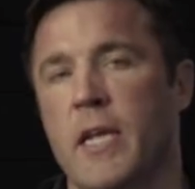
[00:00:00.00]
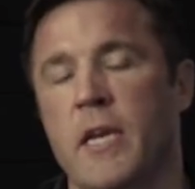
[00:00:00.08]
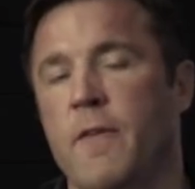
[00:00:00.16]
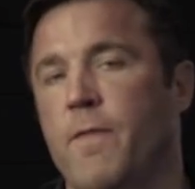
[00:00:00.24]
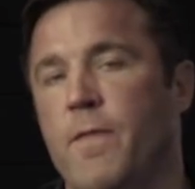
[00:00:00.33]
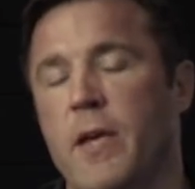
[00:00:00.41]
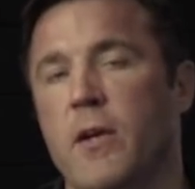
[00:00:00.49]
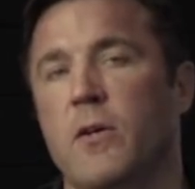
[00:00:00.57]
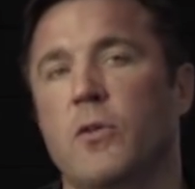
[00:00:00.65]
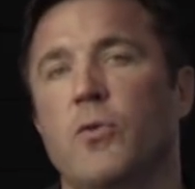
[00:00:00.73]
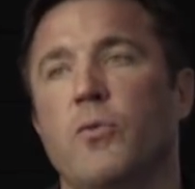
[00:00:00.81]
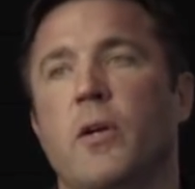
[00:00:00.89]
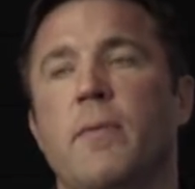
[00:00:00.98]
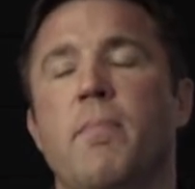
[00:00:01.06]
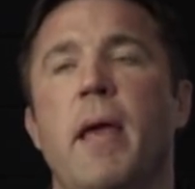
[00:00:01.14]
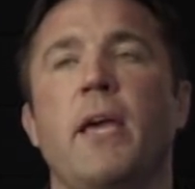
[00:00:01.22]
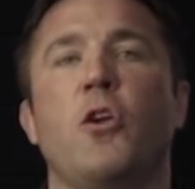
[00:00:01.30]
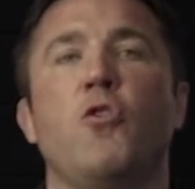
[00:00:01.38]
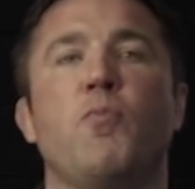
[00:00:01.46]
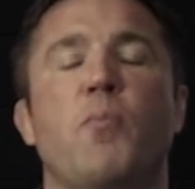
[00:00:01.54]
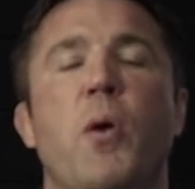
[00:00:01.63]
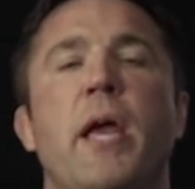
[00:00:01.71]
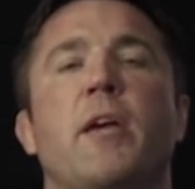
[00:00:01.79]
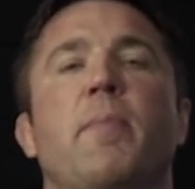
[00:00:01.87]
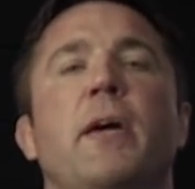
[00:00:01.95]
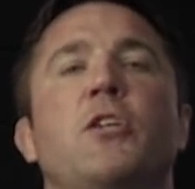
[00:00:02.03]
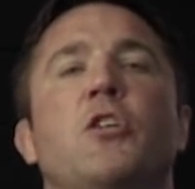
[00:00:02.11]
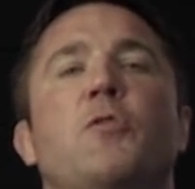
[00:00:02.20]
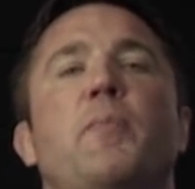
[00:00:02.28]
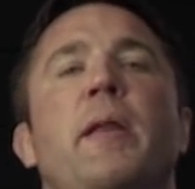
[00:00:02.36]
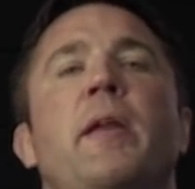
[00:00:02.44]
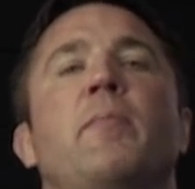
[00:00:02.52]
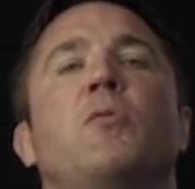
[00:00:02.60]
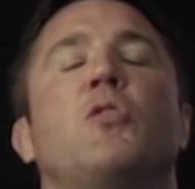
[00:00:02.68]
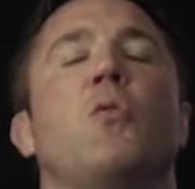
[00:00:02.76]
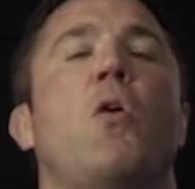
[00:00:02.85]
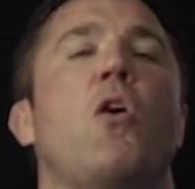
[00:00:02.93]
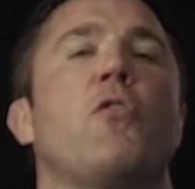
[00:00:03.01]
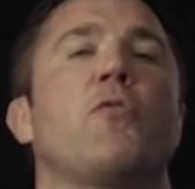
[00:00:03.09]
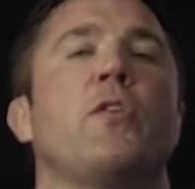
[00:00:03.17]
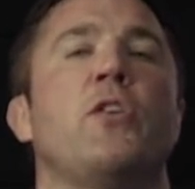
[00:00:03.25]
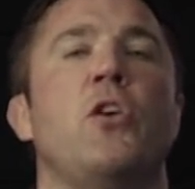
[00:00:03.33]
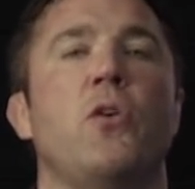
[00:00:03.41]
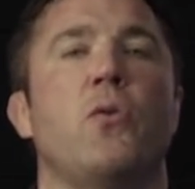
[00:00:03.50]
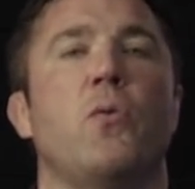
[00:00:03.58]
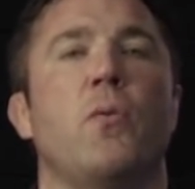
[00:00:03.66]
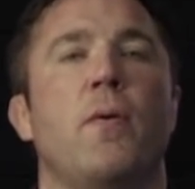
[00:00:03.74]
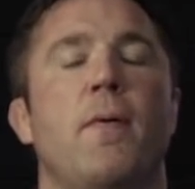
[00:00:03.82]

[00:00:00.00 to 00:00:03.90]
any field who can make you break by just being able to go harder than you.